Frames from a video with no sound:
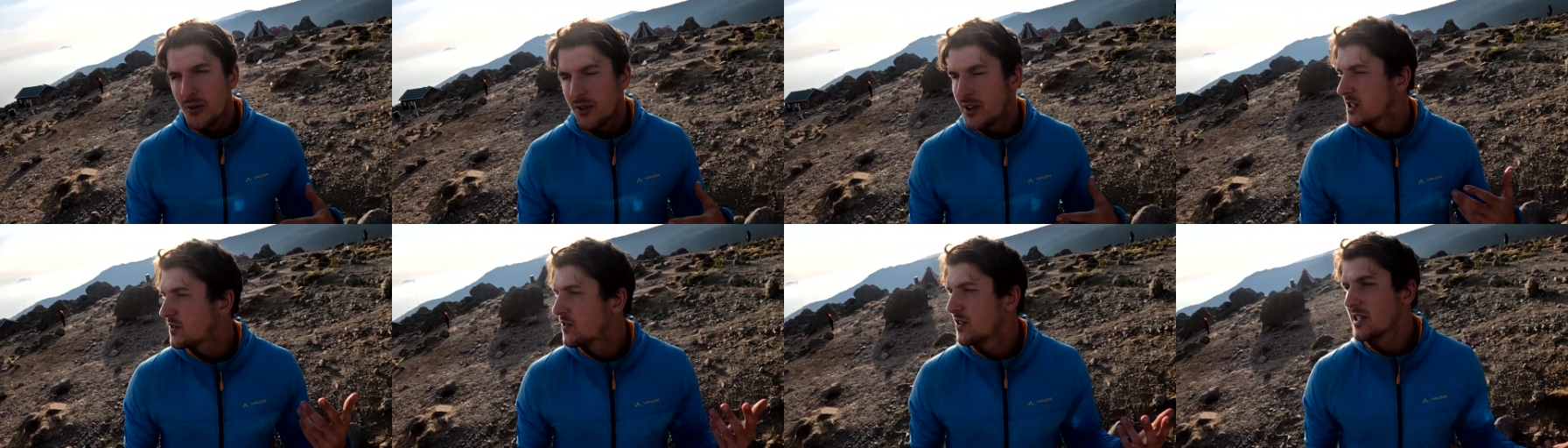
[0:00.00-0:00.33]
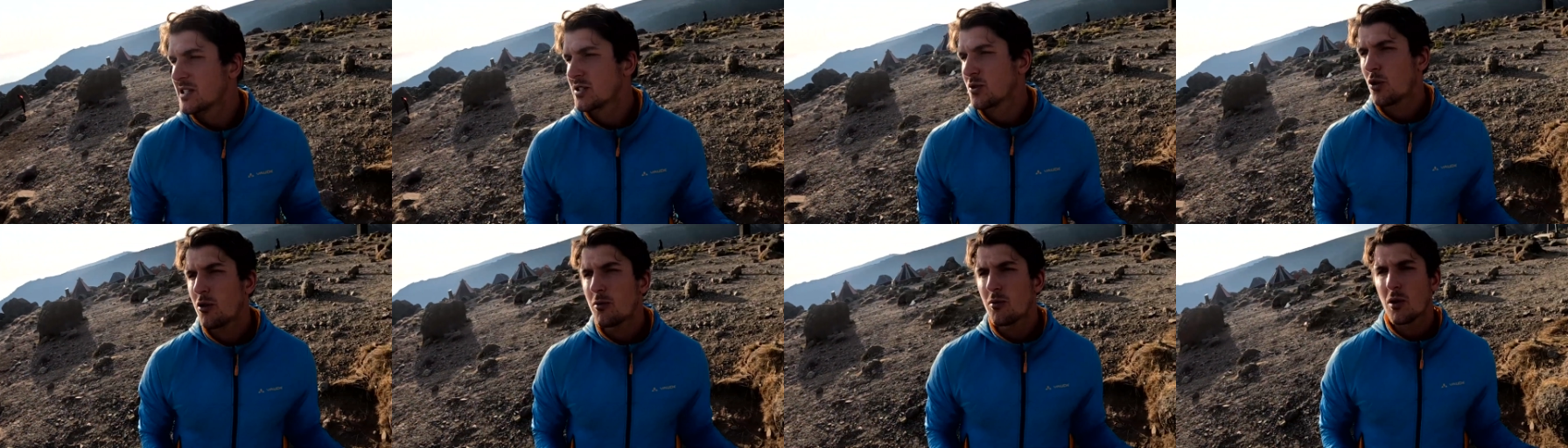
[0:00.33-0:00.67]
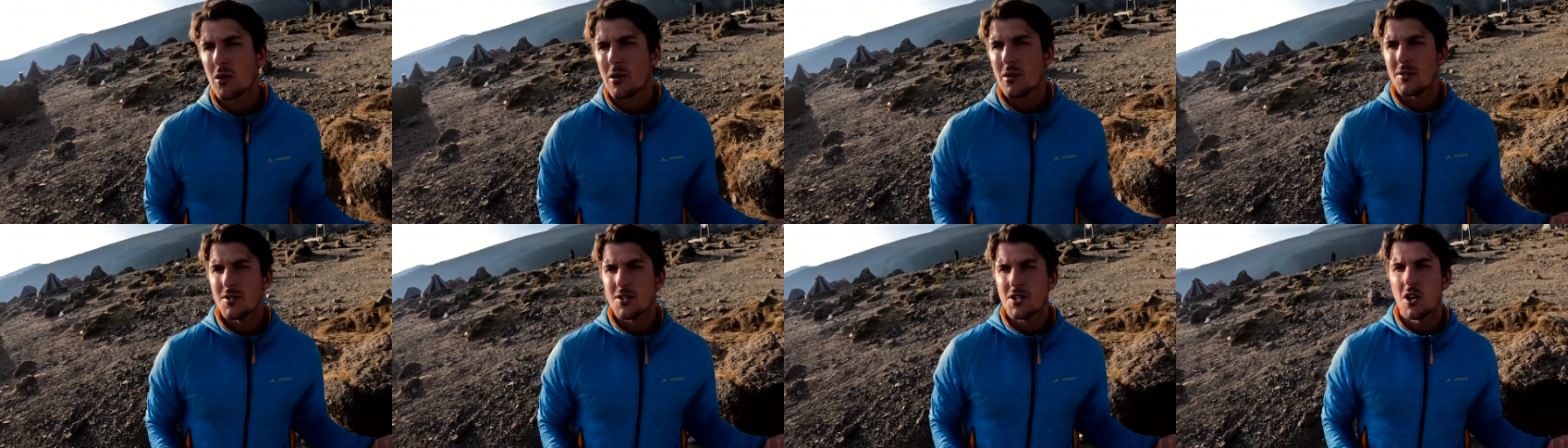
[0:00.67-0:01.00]
this feels
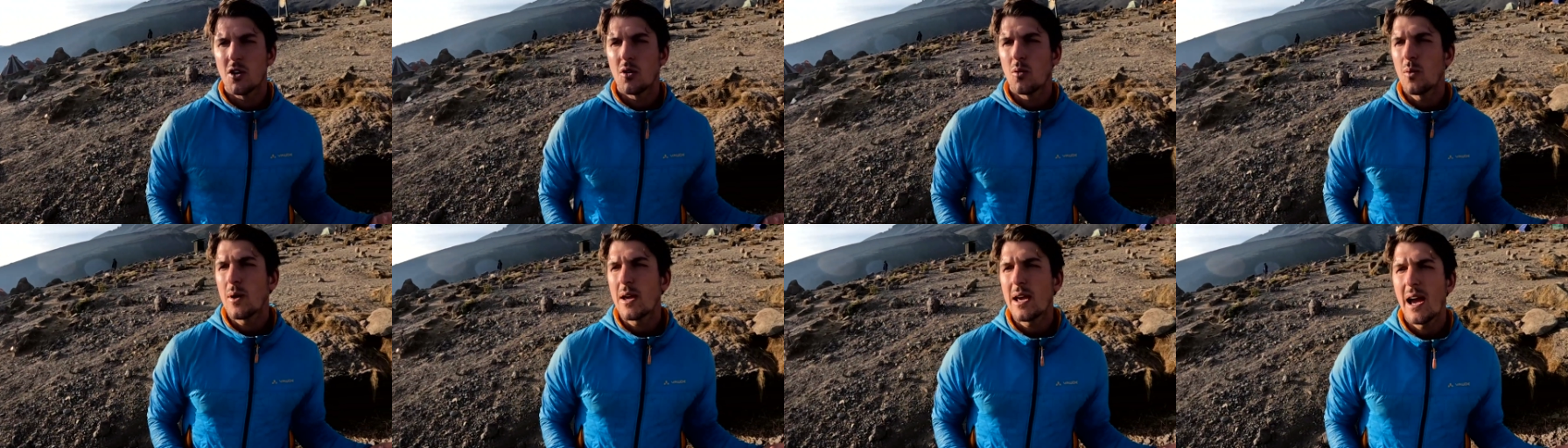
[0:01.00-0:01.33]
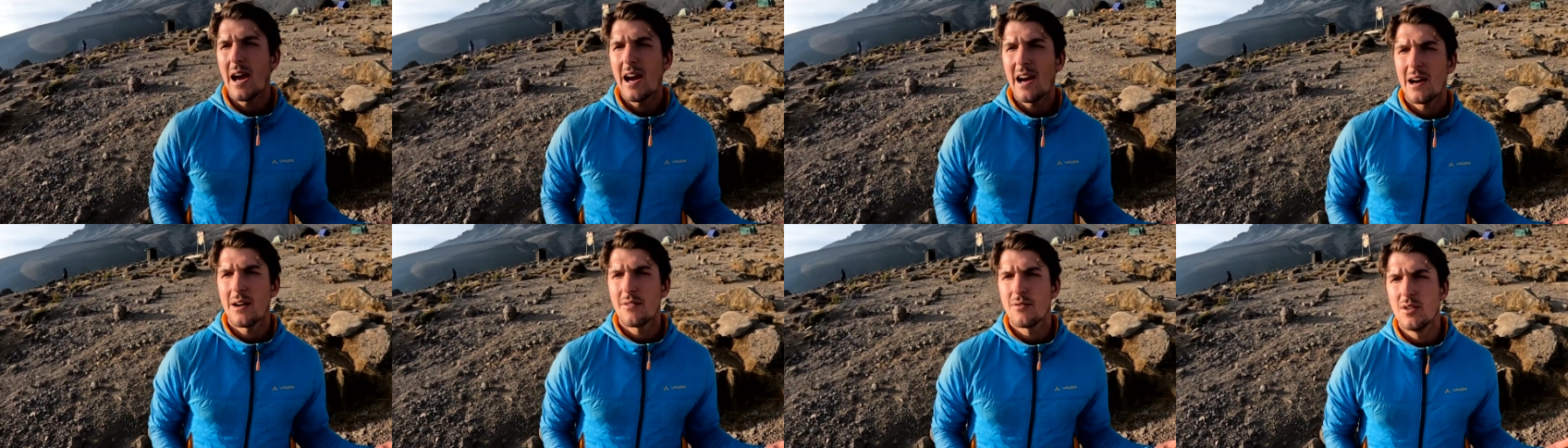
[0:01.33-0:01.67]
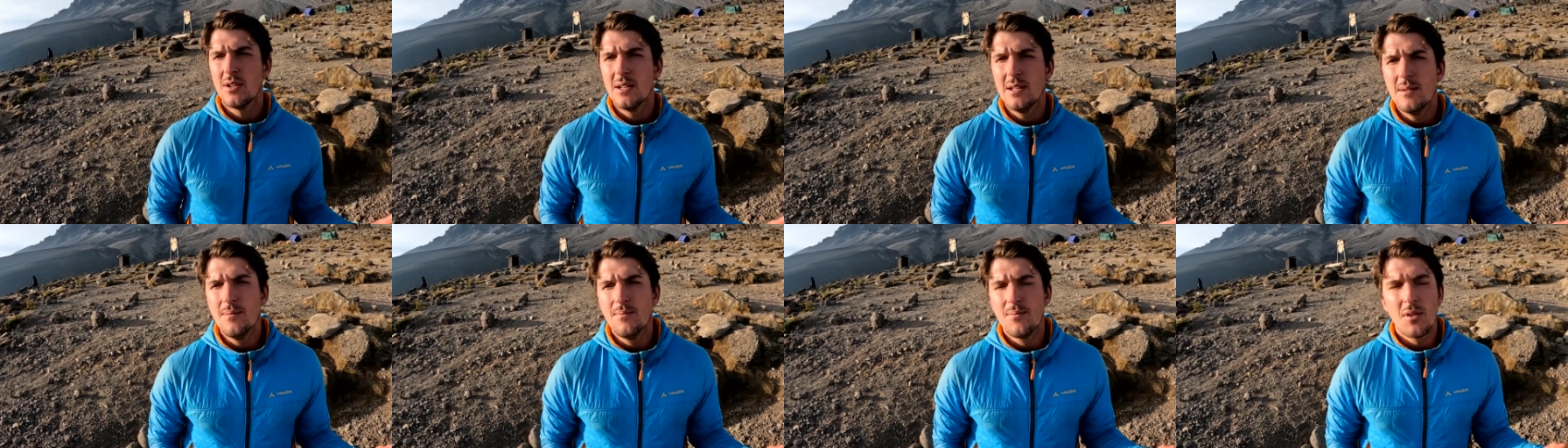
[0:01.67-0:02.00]
normal. So we have